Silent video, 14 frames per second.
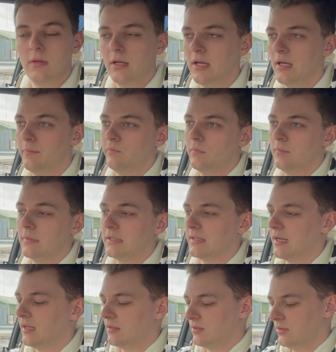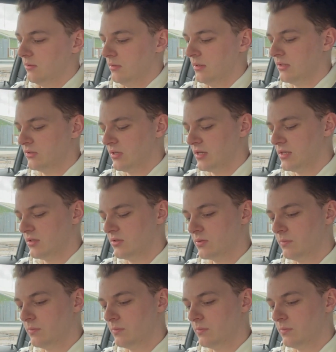Um, my dad has had